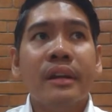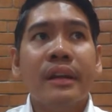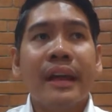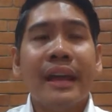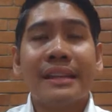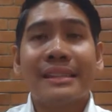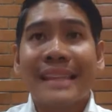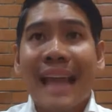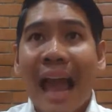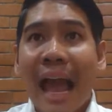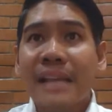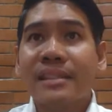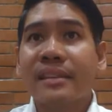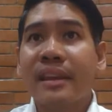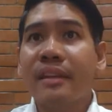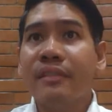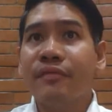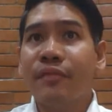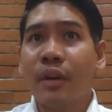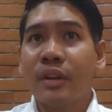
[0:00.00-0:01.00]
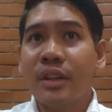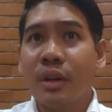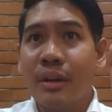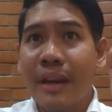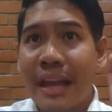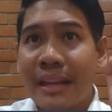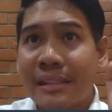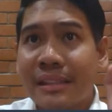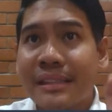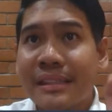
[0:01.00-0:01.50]
is asking for your
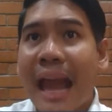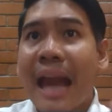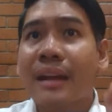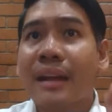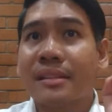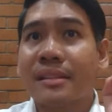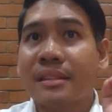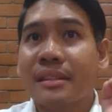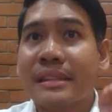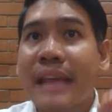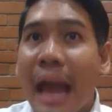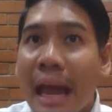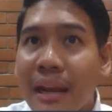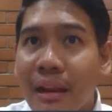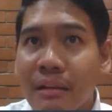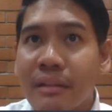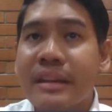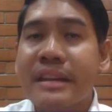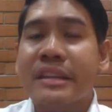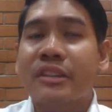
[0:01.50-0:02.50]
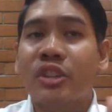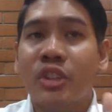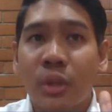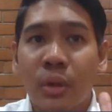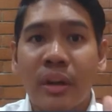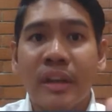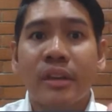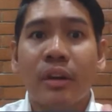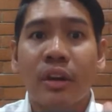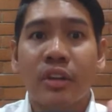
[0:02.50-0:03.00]
exact salary
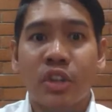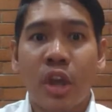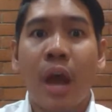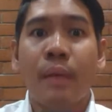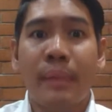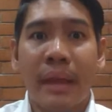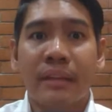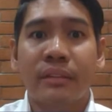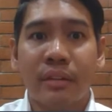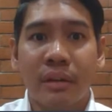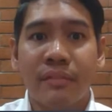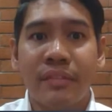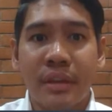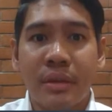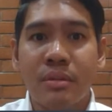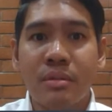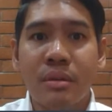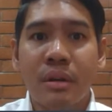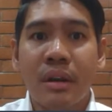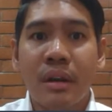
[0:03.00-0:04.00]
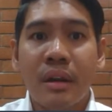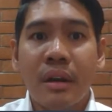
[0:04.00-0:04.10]
during your job interview,